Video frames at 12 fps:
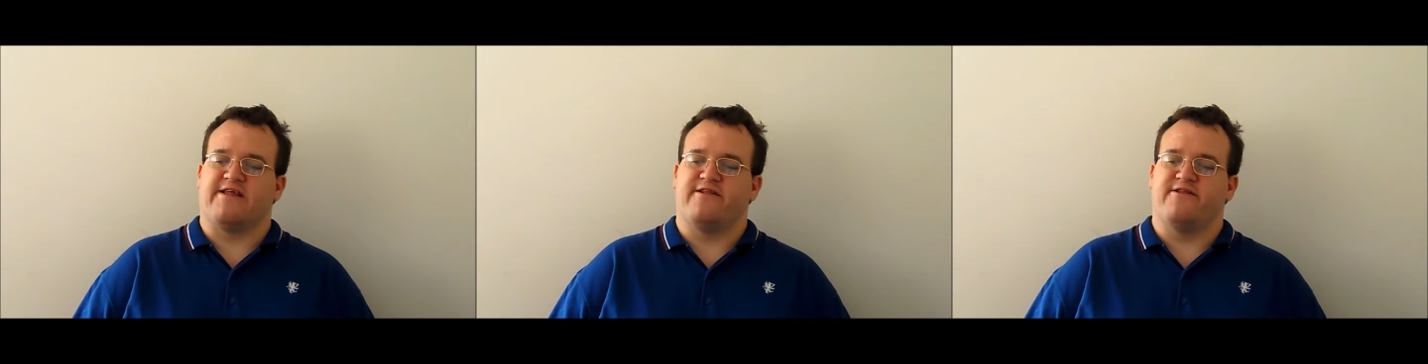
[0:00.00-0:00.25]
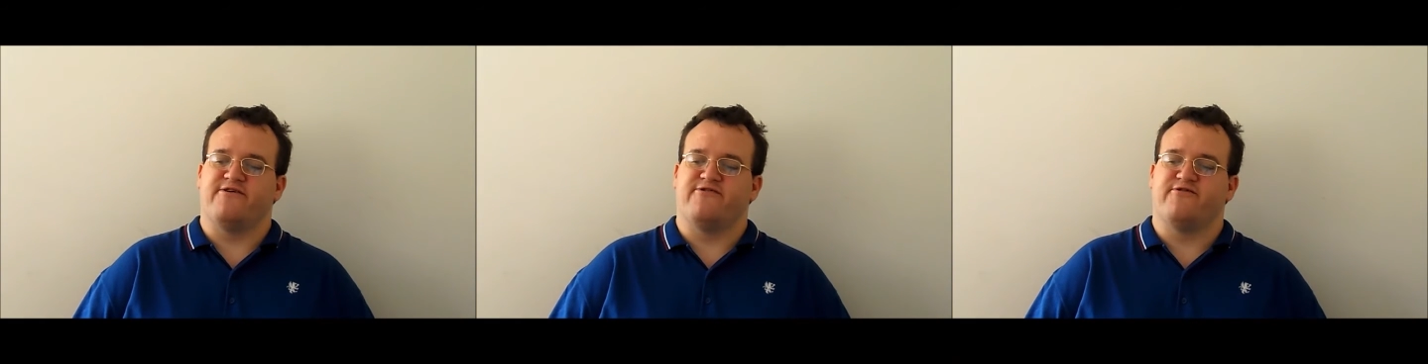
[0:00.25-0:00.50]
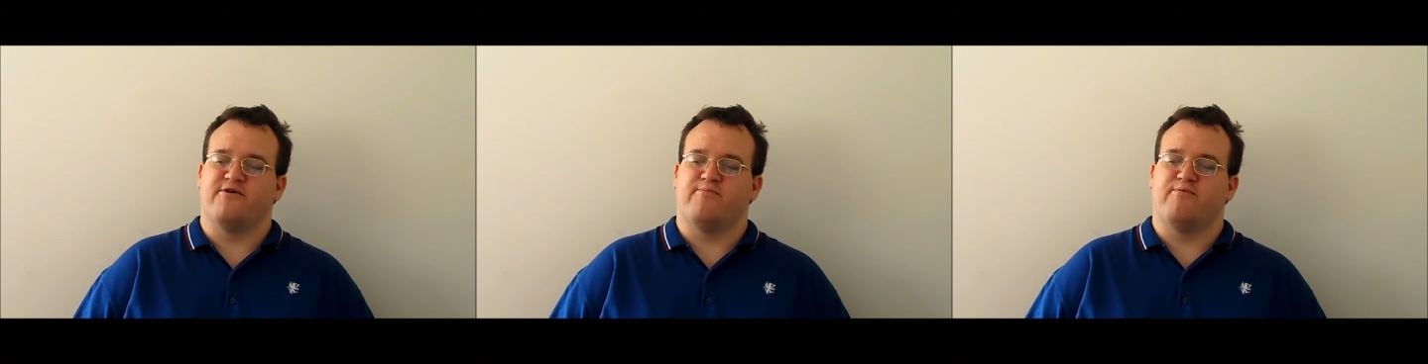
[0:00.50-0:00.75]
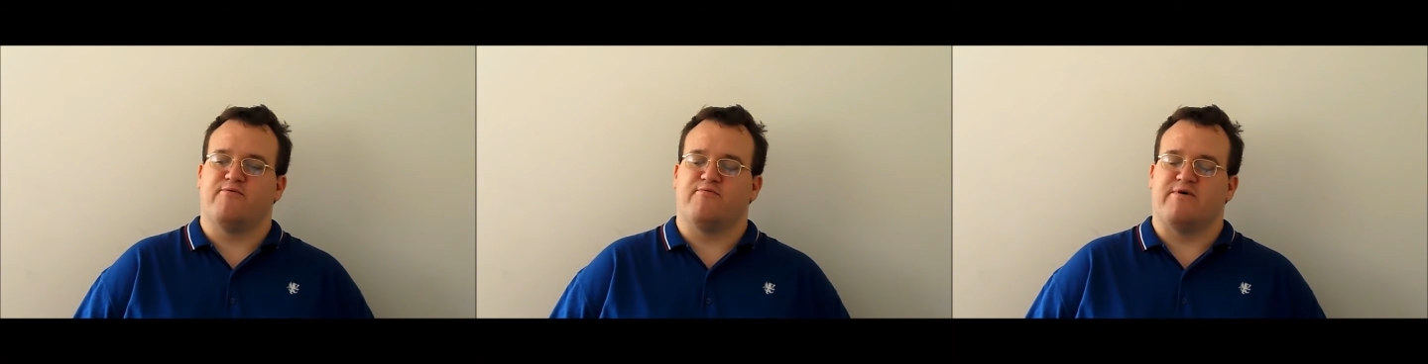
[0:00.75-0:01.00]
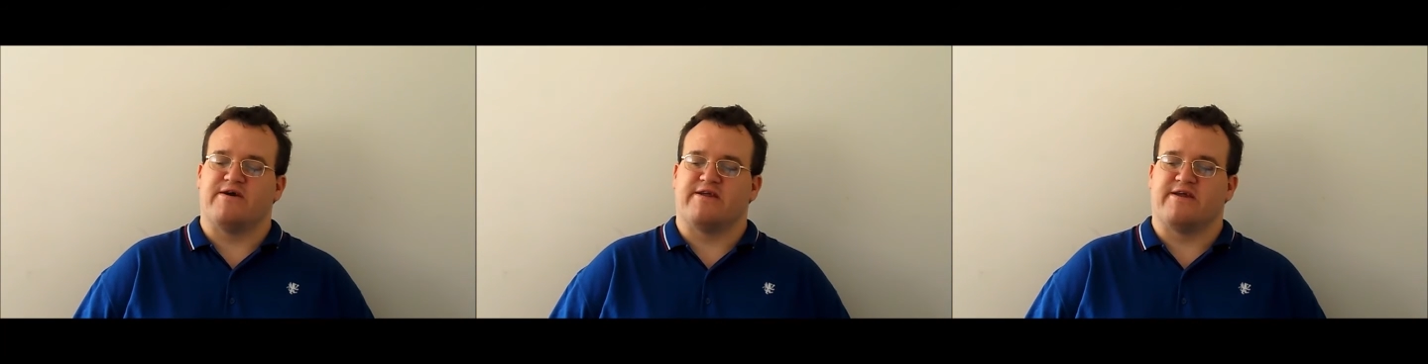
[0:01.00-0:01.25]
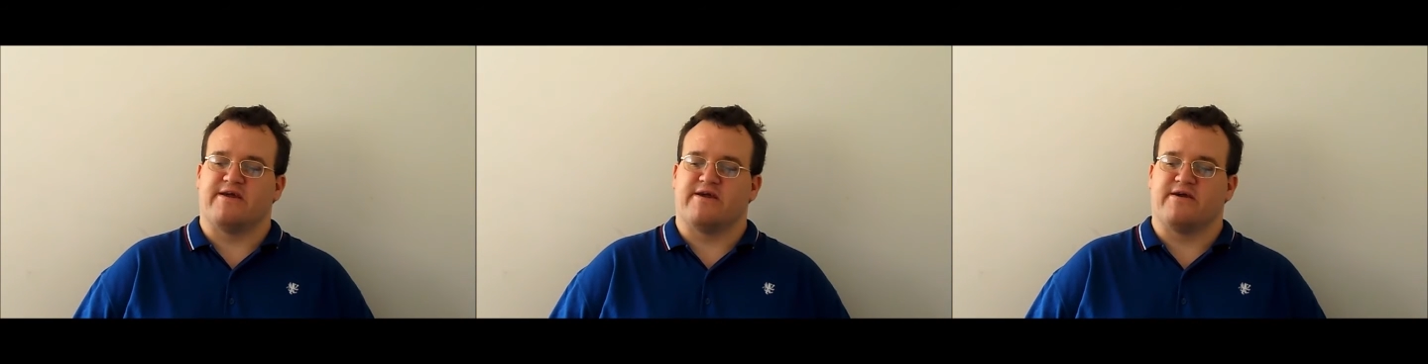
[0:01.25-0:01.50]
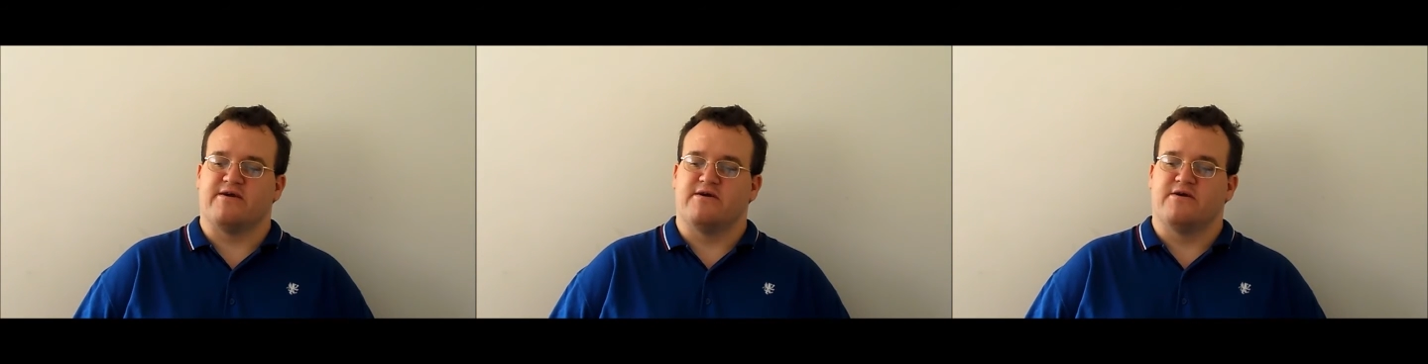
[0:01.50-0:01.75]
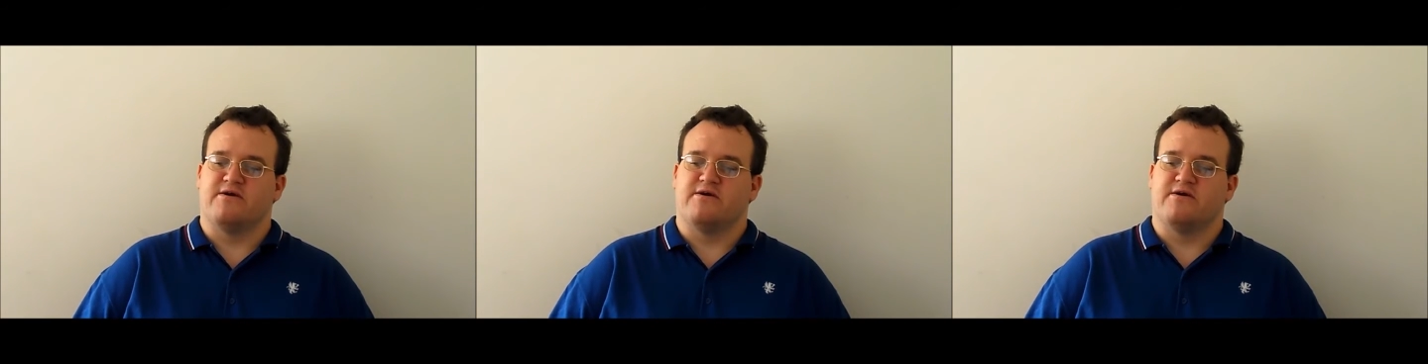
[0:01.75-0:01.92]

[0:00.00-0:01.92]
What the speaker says: getting the shopping ready,